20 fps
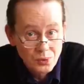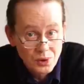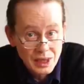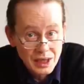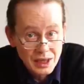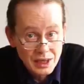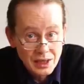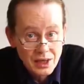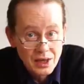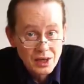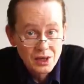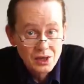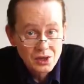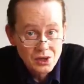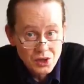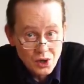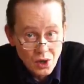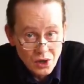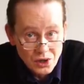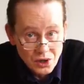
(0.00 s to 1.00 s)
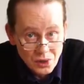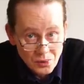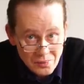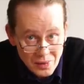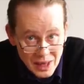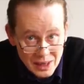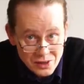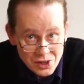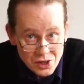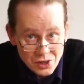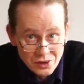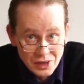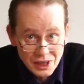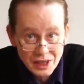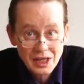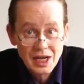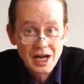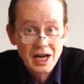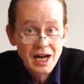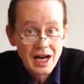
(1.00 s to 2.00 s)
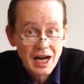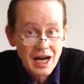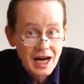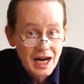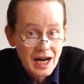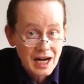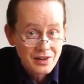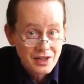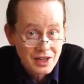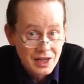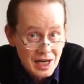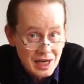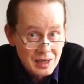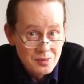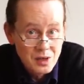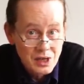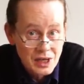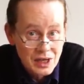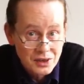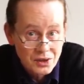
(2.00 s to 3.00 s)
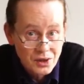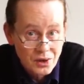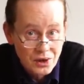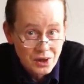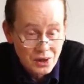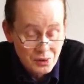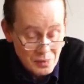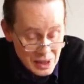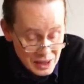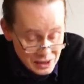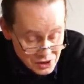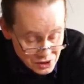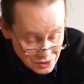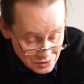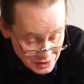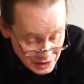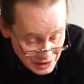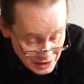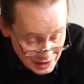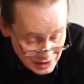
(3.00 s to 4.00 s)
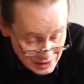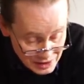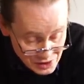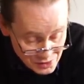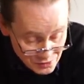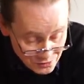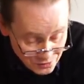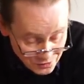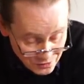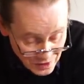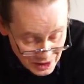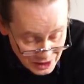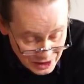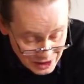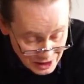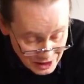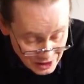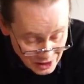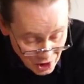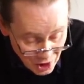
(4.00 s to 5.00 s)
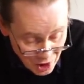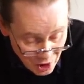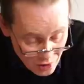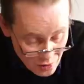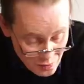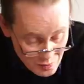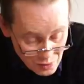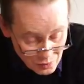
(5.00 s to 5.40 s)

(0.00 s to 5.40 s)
winning documentary, and the name of that documentary is Finding Home.